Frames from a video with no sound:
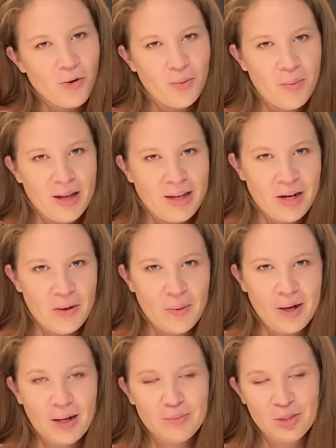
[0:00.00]
we're making it
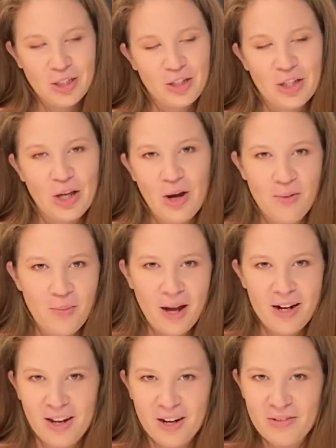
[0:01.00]
work. I'm generally a
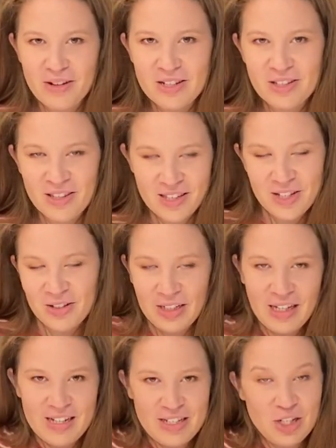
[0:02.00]
homebody anyways, so this
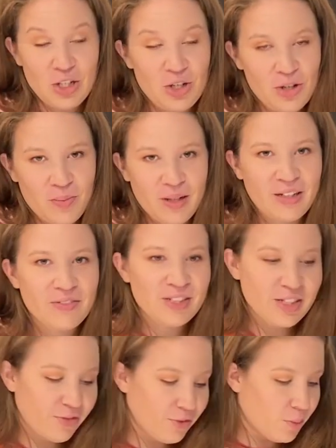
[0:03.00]
really isn't too big of a
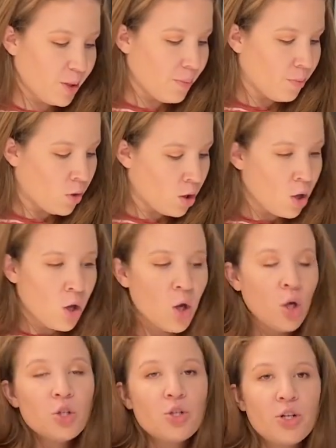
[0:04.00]
deal for me.
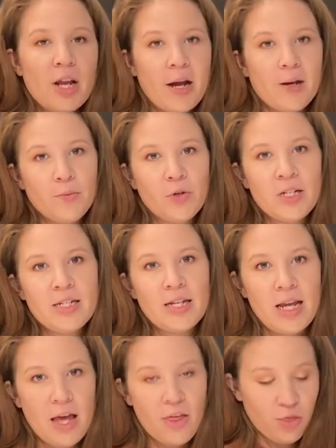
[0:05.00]
So now I'm going to
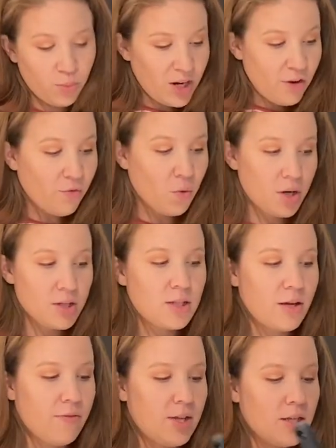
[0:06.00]
get 3/4
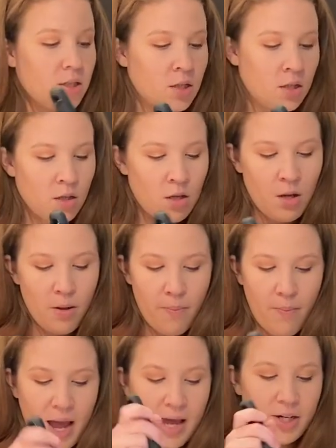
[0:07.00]
of this
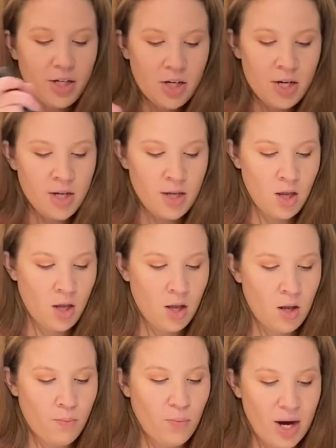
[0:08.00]
batter
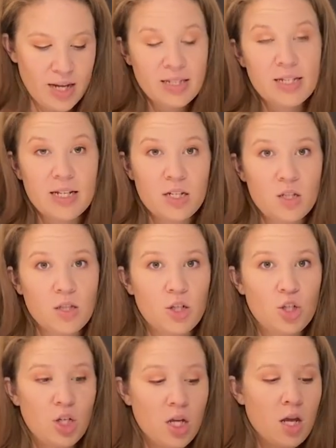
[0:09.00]
pressed into the
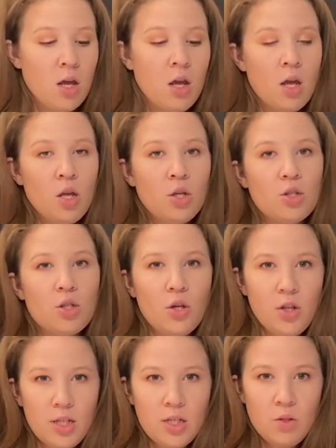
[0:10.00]
sheet. So
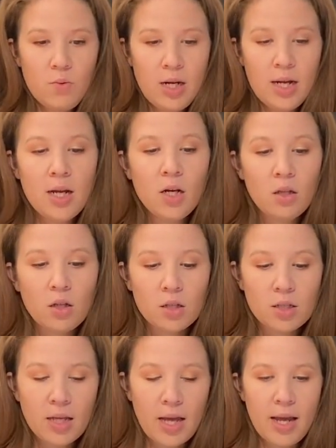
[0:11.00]
this is what it kind of
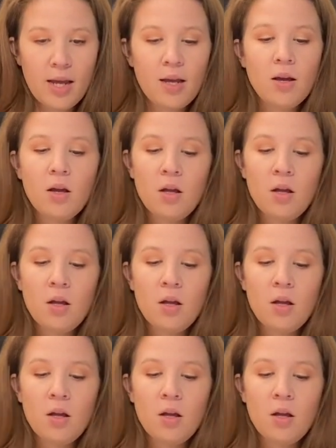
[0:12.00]
looks like.